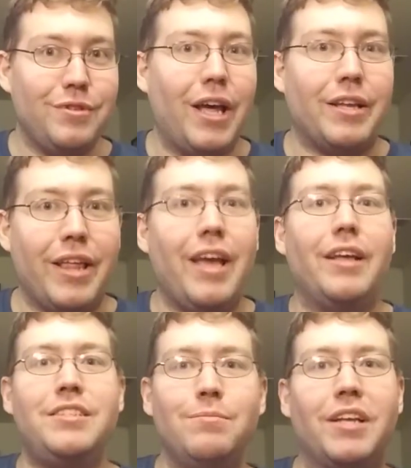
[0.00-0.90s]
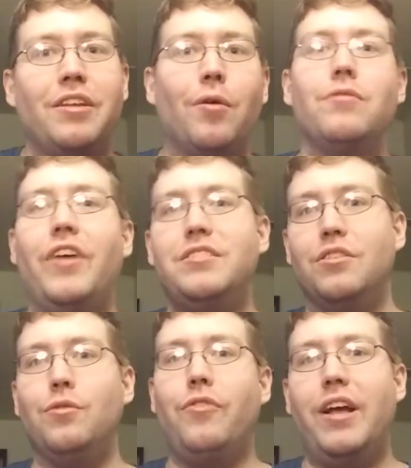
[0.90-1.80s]
Like, it seems like the old fans and
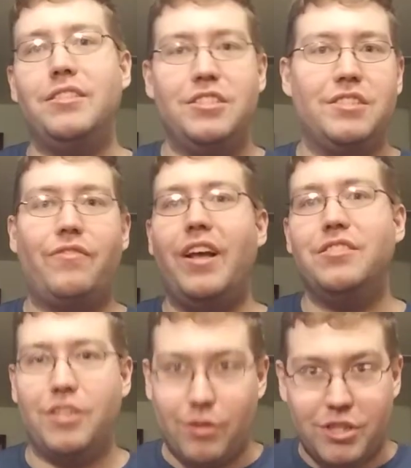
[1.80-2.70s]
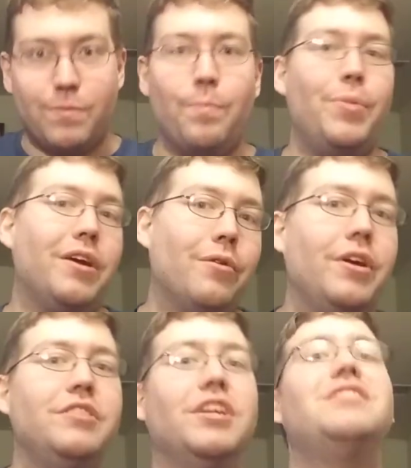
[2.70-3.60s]
new fans and just fans in general are just
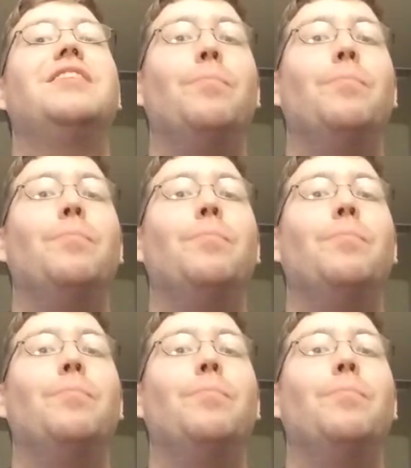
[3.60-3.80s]
bickering just to